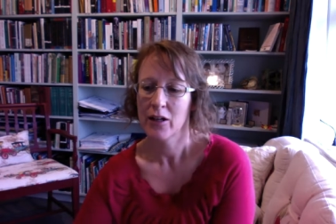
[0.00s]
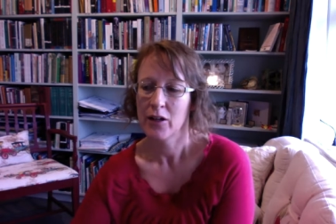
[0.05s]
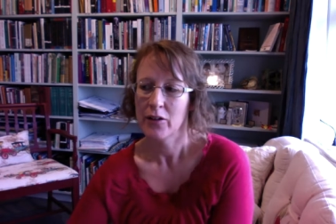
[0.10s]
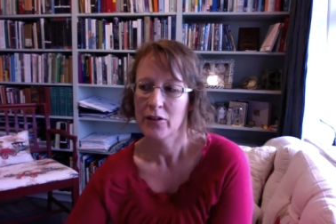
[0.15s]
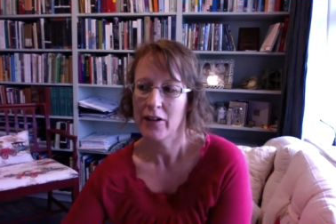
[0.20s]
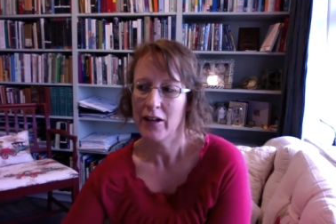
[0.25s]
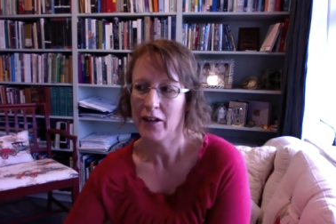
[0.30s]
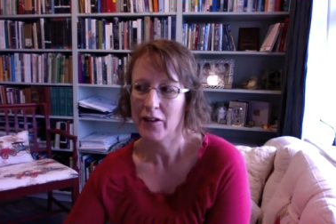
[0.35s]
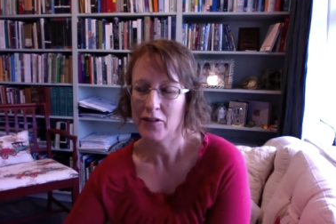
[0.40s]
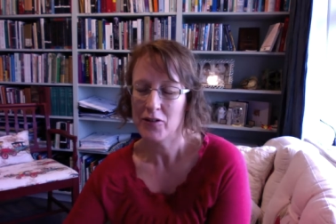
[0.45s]

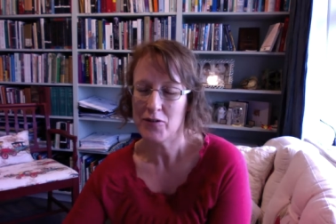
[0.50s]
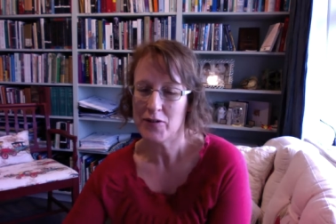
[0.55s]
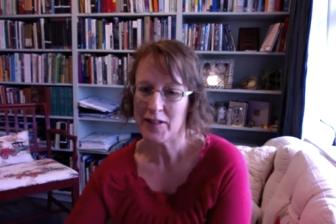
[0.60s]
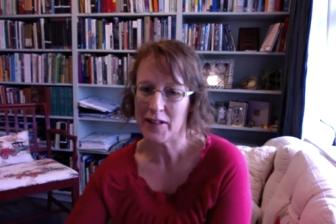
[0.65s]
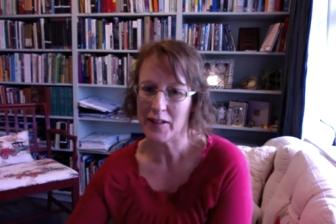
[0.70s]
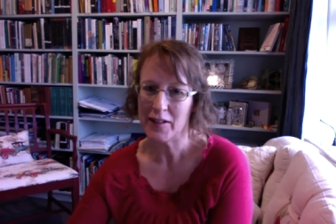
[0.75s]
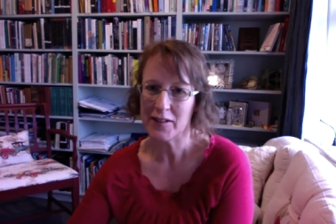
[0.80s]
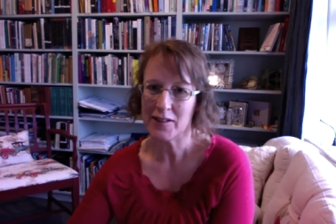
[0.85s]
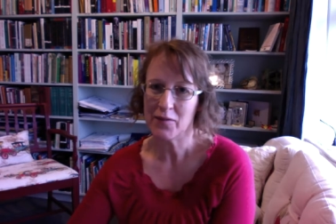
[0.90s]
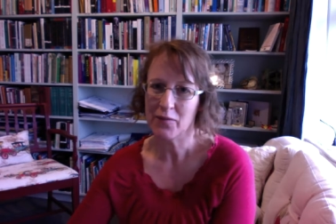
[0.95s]
Now, New
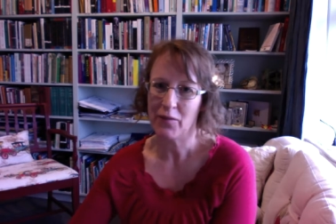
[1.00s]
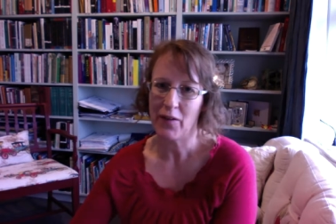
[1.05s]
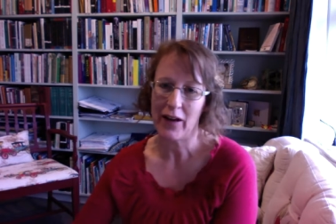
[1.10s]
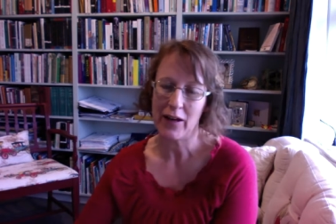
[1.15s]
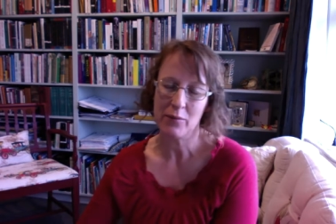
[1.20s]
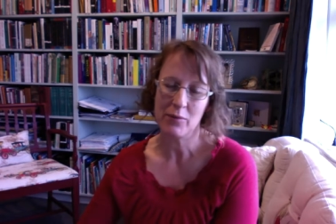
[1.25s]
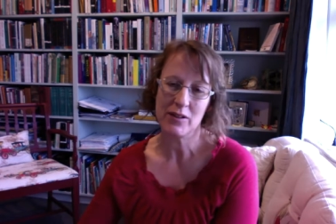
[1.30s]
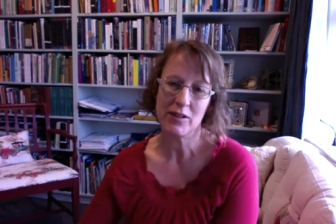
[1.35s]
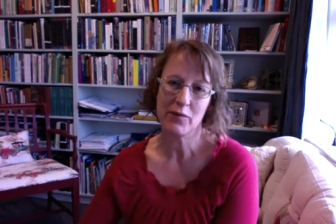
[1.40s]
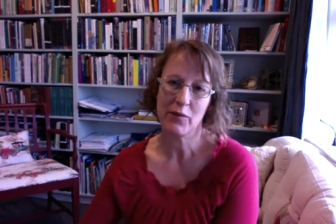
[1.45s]
Zealand's
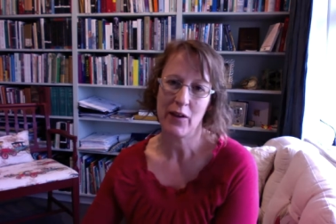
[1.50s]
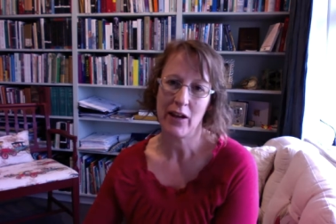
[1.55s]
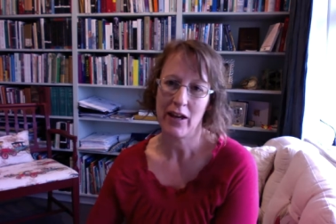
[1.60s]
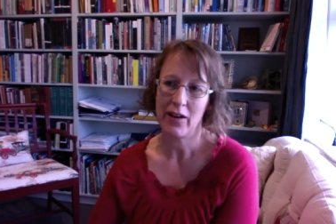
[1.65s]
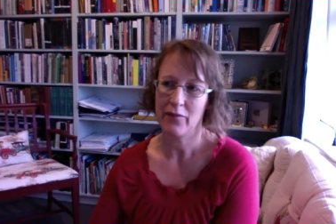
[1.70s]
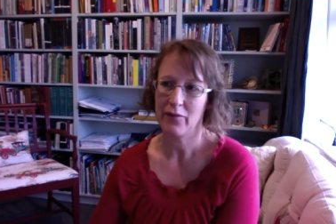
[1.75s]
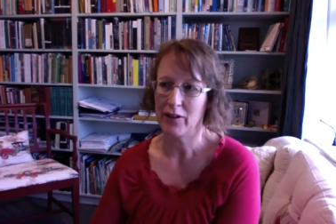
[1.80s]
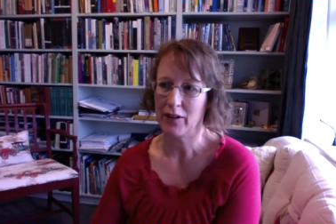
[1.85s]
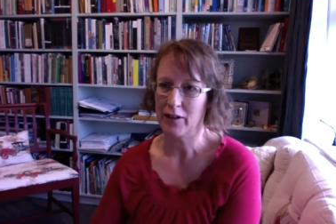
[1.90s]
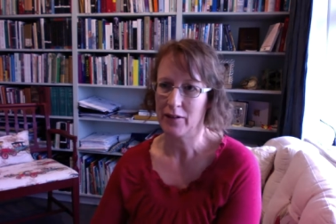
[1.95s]
famous for
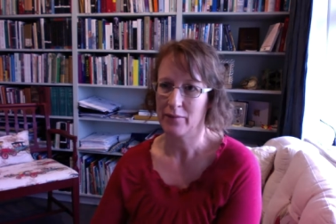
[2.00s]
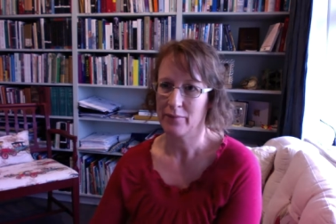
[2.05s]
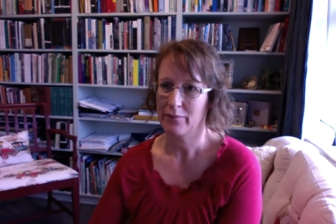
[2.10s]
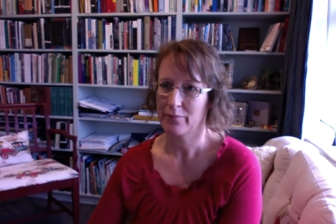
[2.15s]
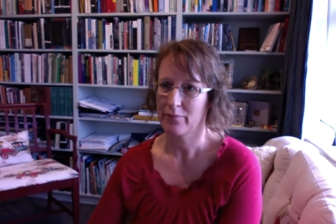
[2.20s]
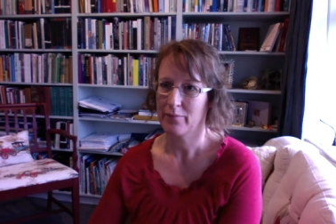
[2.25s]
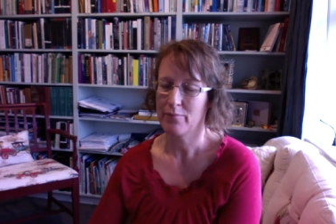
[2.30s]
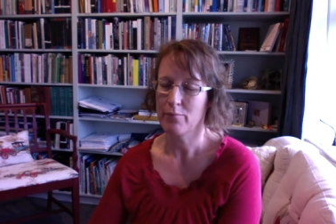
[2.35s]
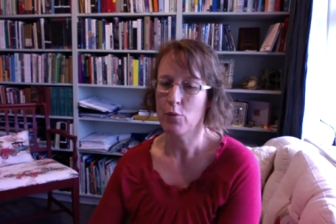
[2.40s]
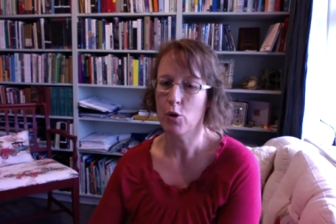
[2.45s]
having
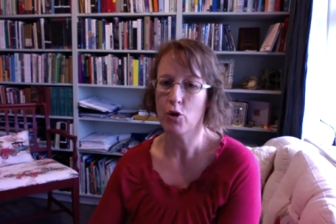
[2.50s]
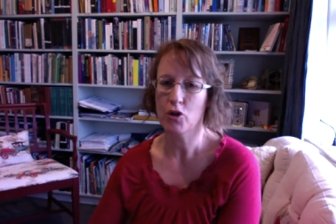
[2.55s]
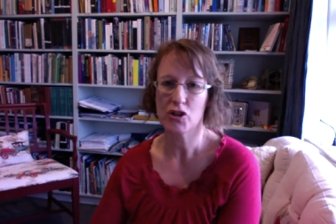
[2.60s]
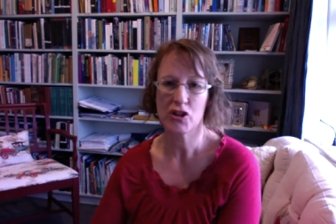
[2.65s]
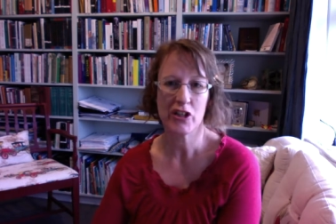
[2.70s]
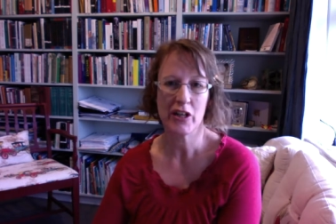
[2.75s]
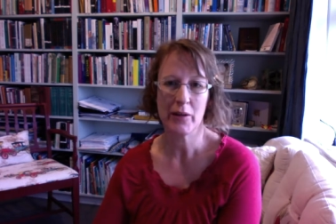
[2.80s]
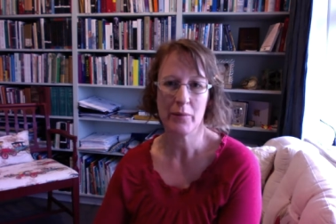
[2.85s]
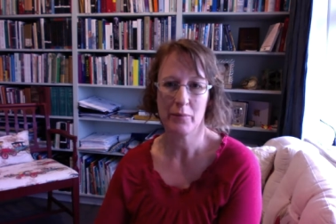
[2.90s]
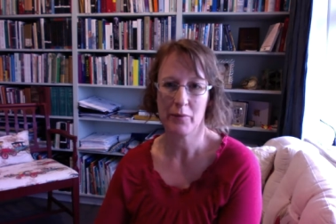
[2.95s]
more
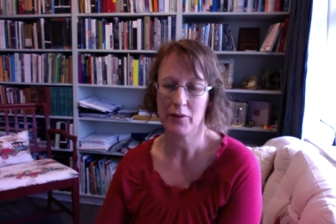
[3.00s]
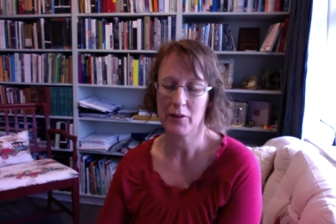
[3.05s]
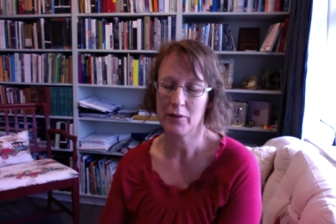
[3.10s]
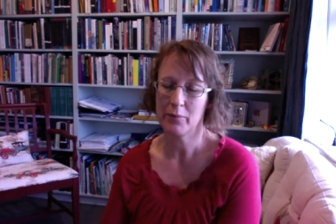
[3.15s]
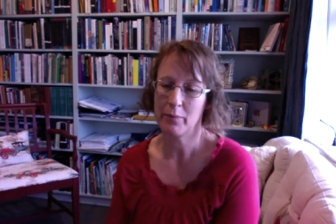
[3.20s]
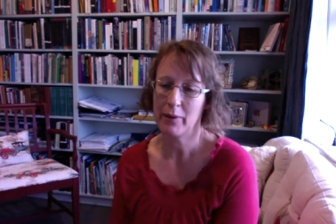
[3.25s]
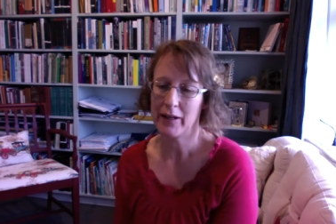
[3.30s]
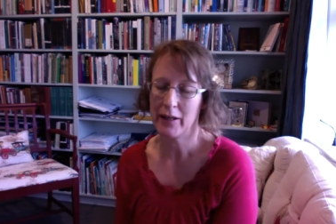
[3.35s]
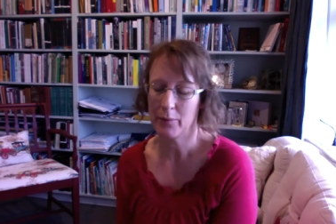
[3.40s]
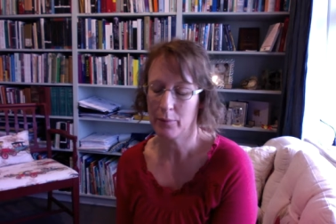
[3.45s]
sheep
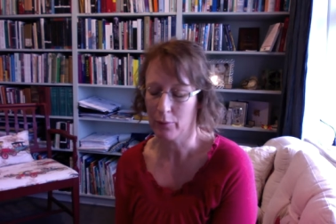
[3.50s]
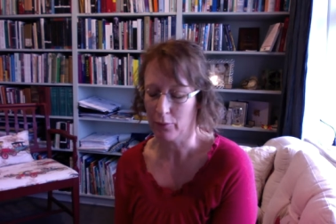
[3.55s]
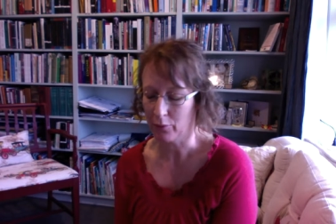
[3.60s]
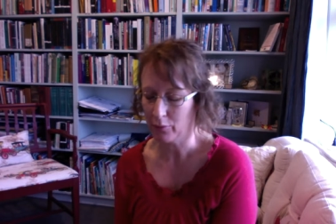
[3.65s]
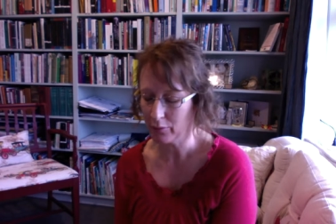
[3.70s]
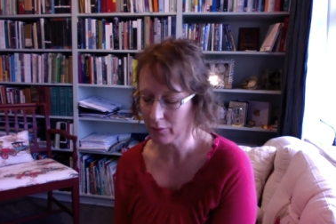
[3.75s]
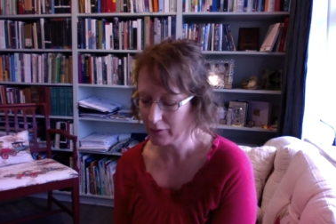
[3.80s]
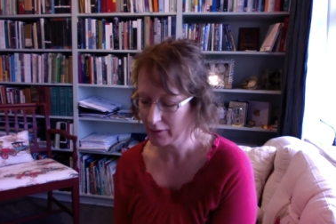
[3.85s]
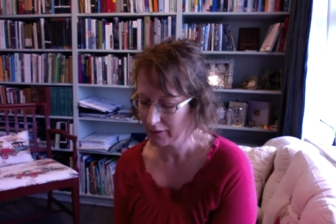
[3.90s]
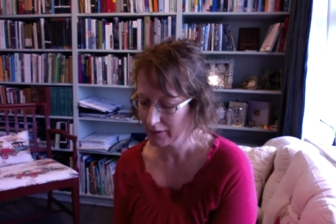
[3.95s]
than
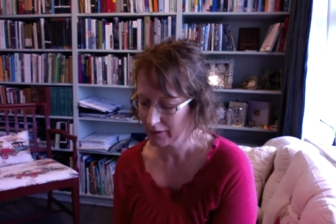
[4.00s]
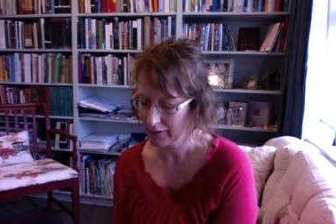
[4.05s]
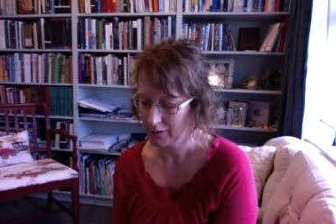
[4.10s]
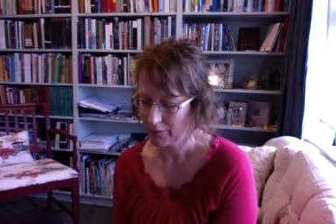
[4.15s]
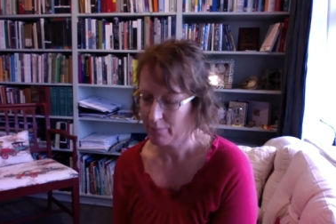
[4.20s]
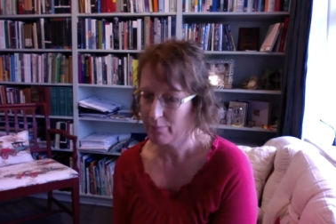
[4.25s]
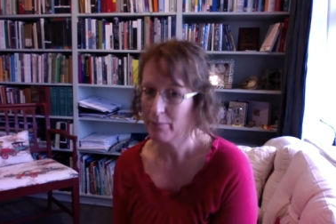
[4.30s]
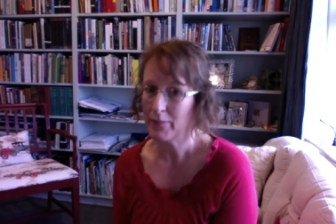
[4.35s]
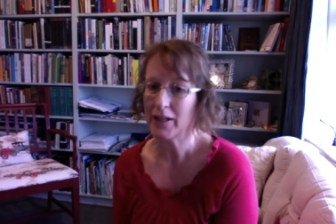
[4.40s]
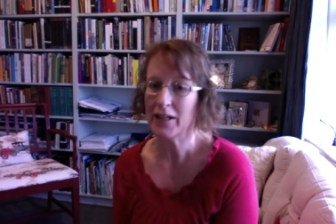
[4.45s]
people,
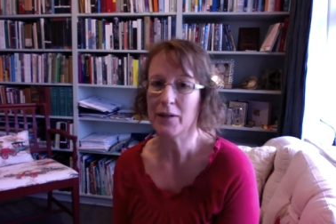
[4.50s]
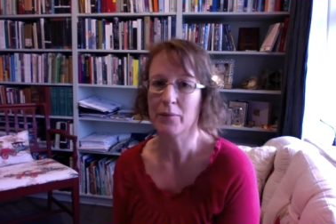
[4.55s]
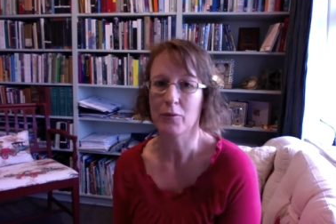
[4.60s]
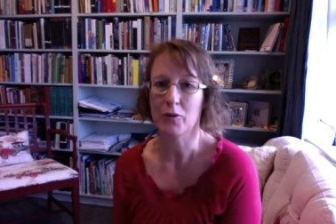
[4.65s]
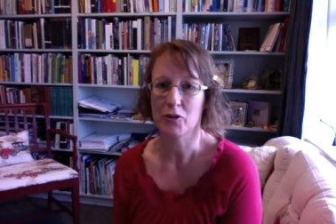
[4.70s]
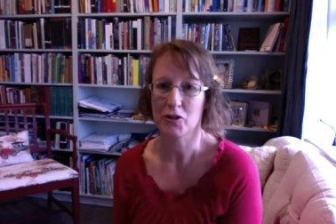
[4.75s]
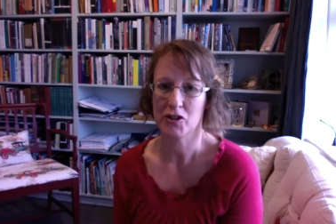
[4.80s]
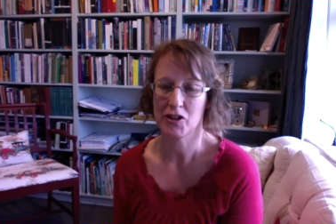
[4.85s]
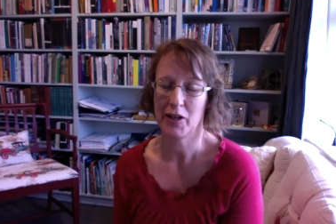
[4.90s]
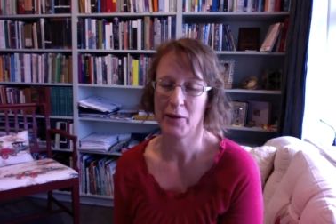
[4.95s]
many
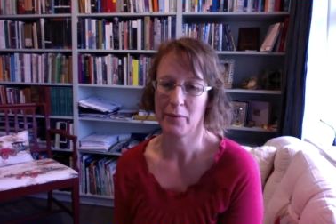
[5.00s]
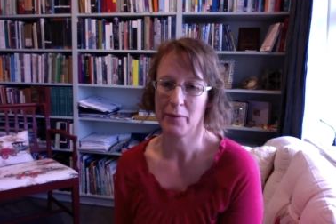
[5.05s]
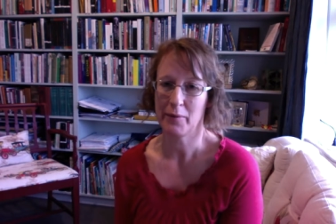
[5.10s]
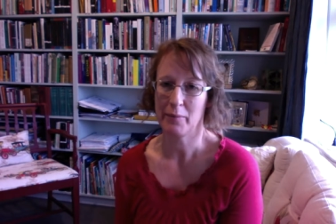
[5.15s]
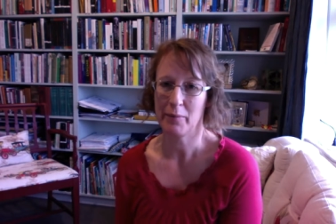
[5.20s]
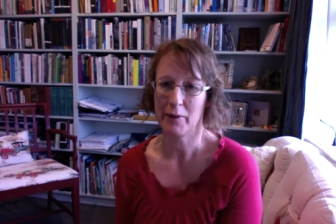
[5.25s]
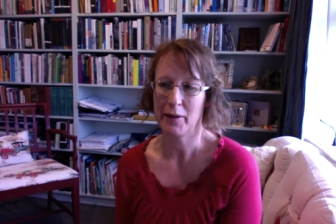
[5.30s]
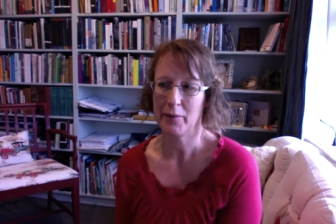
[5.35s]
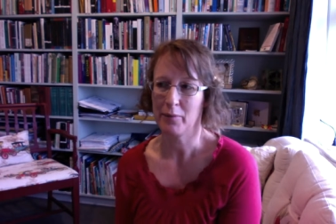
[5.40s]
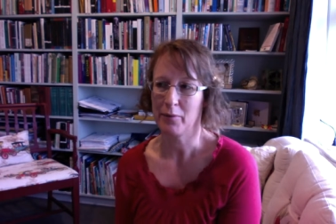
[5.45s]
more sheep
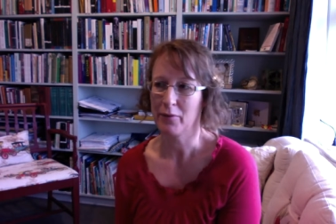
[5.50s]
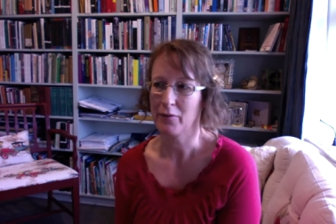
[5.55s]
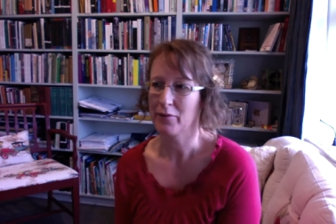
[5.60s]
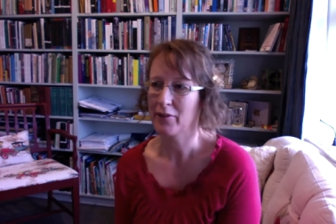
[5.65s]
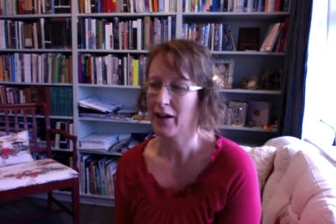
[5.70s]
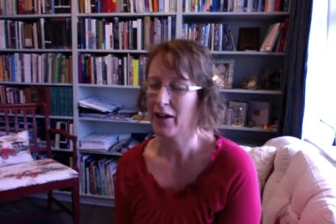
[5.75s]
than people.